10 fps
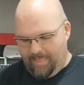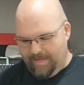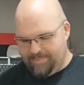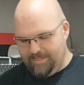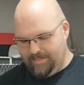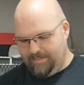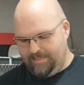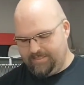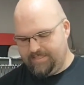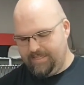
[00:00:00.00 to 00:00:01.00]
I think
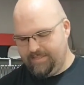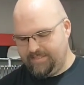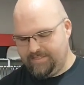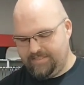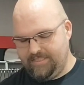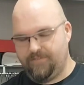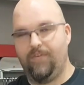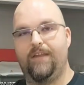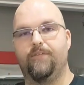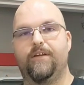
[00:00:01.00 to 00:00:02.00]
he said this is his
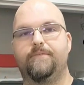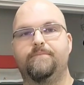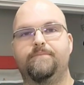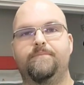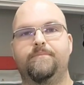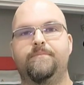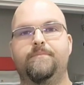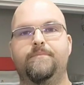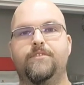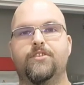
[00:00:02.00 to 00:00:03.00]
favorite
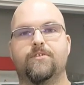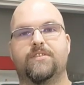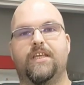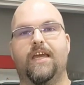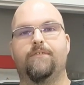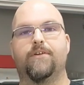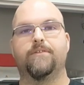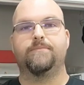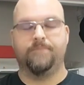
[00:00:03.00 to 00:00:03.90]
jersey ever.